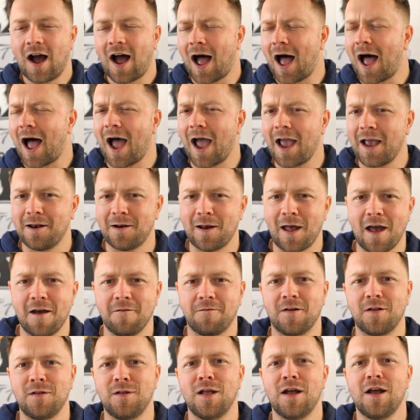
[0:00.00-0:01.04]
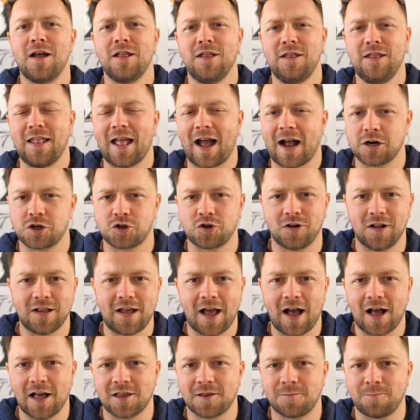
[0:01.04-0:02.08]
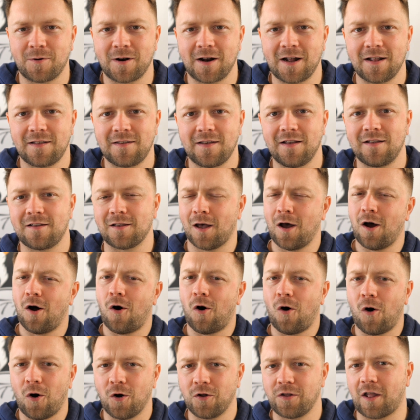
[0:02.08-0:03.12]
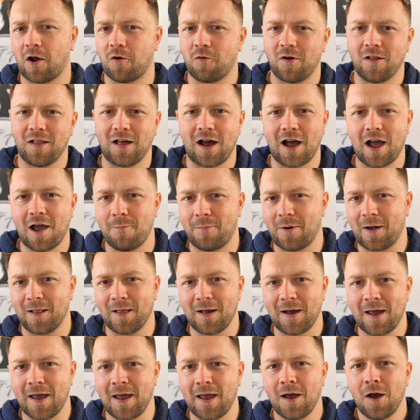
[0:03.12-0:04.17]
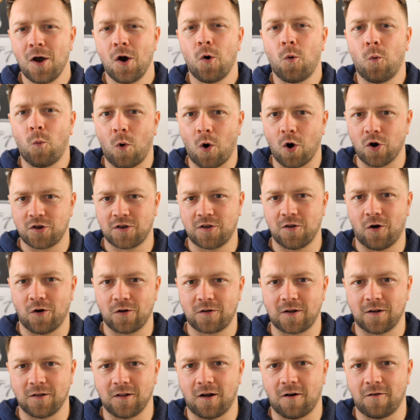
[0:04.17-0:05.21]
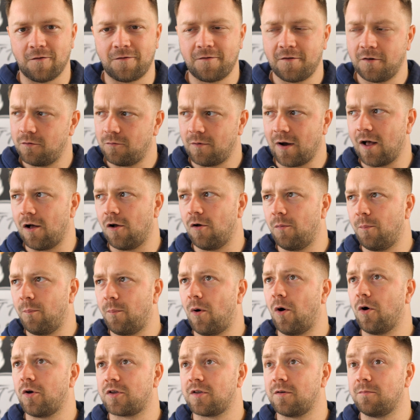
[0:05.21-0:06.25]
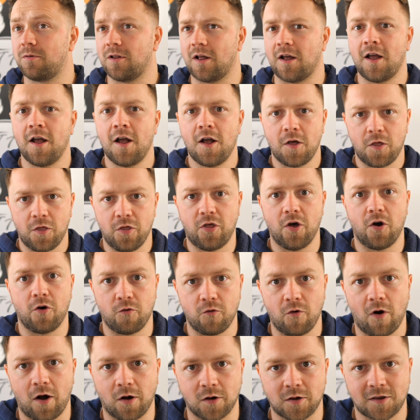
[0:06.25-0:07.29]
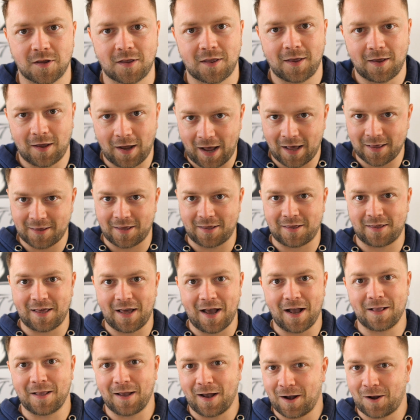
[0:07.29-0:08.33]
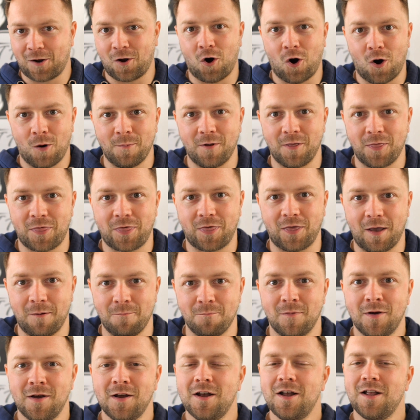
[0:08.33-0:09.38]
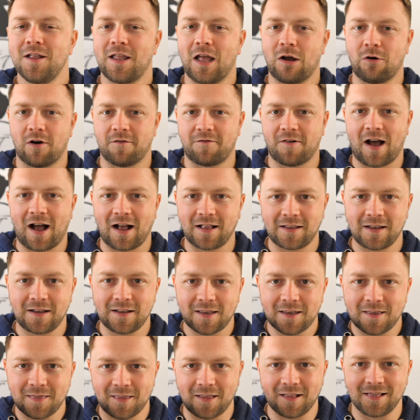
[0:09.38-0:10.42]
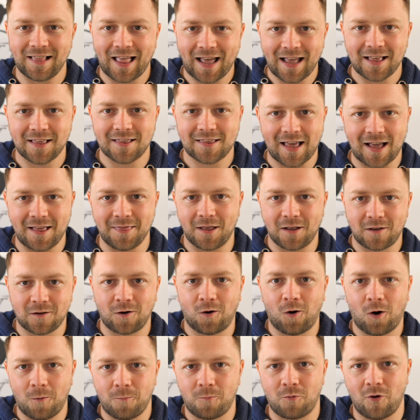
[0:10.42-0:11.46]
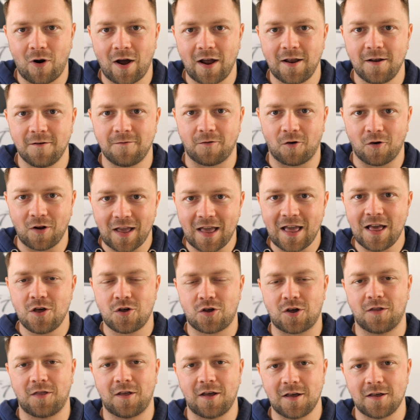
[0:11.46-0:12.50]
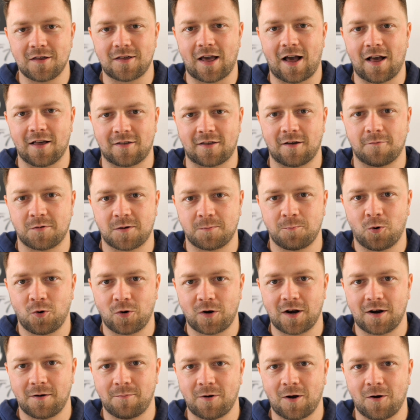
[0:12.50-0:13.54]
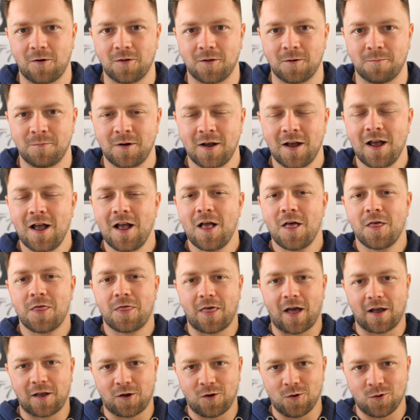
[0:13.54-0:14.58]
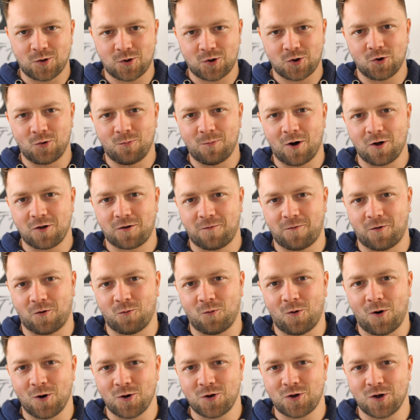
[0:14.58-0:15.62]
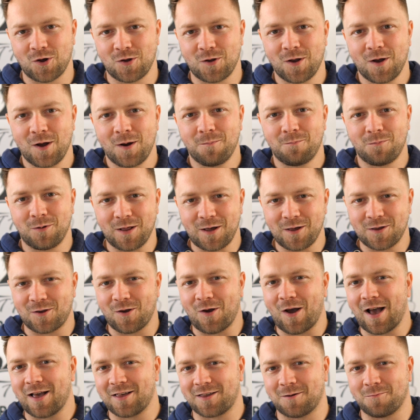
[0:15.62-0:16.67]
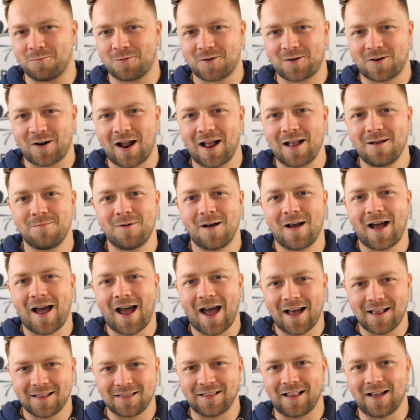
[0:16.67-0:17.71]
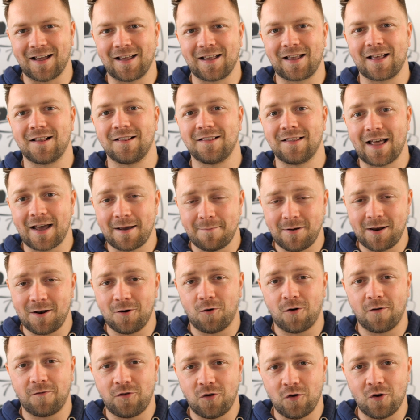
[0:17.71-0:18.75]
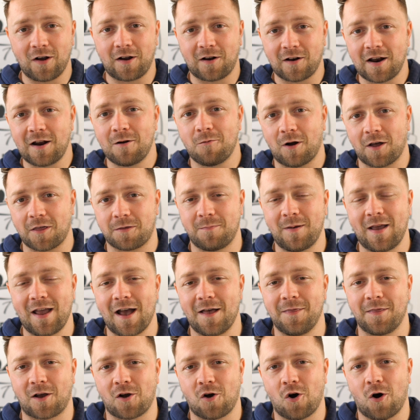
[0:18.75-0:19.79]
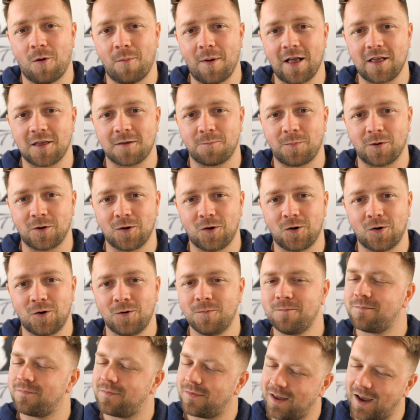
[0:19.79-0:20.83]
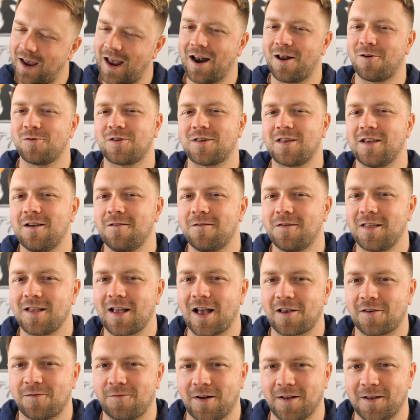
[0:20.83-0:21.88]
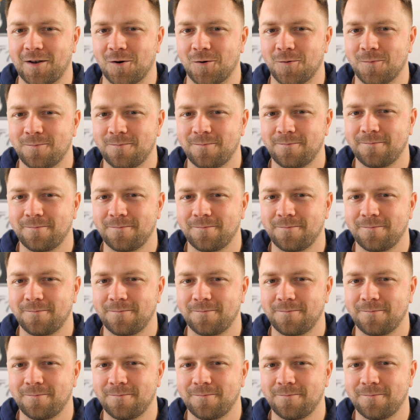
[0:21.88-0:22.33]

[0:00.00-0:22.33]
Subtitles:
High revving, naturally aspirated, Honda reliability, what's not to love? Well, possibly the rust. As I said, a common theme. Now I've added the links in the top right for each of these as I've spoken about them. Thank you so much for watching. Please do hit subscribe, hit like, let me know if you agree with me in the comments below, and I'll see you for the next video.